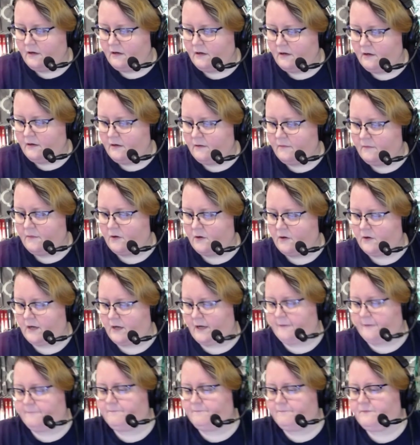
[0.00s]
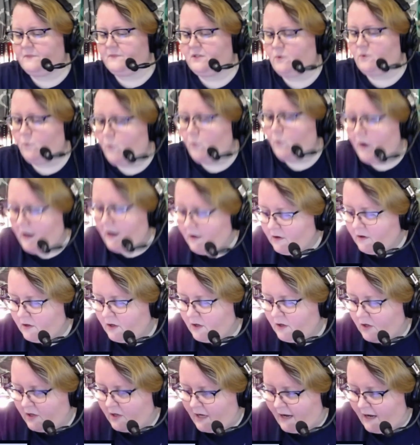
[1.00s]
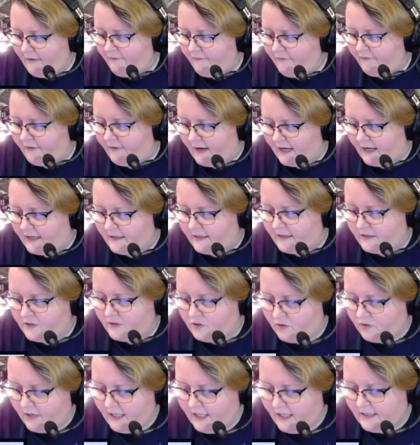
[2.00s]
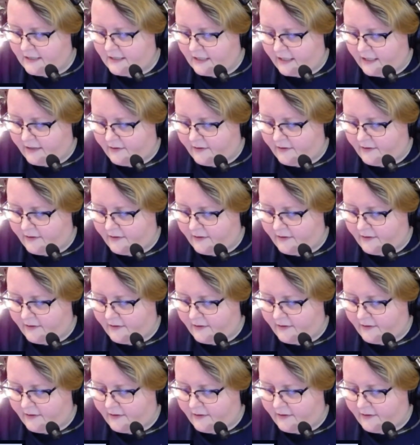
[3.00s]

Okay, so where could I find a translator?